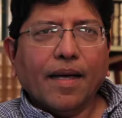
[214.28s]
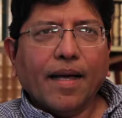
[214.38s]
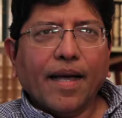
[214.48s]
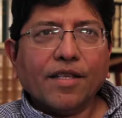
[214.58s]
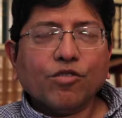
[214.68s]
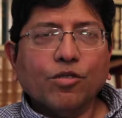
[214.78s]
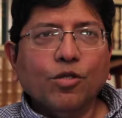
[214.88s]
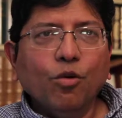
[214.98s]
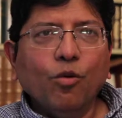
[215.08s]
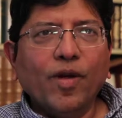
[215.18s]
has to do
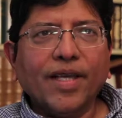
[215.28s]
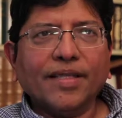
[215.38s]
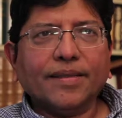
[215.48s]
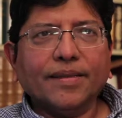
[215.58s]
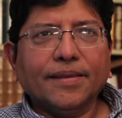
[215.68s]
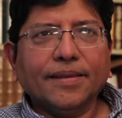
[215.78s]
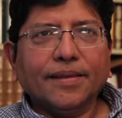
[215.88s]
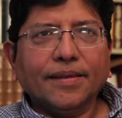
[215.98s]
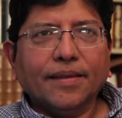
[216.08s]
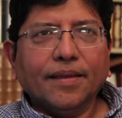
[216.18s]
with
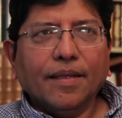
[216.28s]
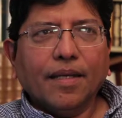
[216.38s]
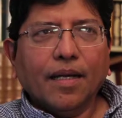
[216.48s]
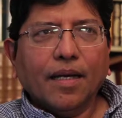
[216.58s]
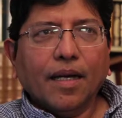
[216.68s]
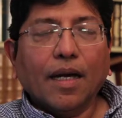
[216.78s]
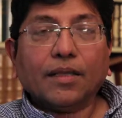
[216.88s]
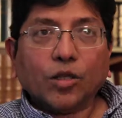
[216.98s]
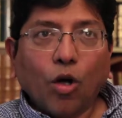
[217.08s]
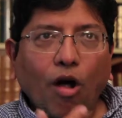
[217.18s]
a
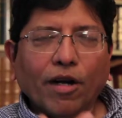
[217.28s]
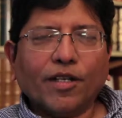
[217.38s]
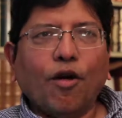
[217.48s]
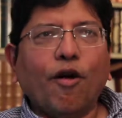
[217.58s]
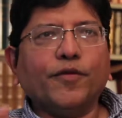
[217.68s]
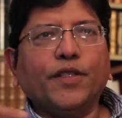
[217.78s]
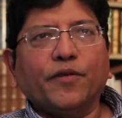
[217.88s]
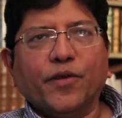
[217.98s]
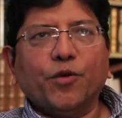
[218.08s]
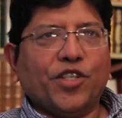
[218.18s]
thought of the
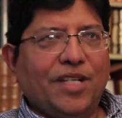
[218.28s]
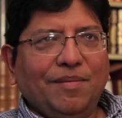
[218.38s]
future.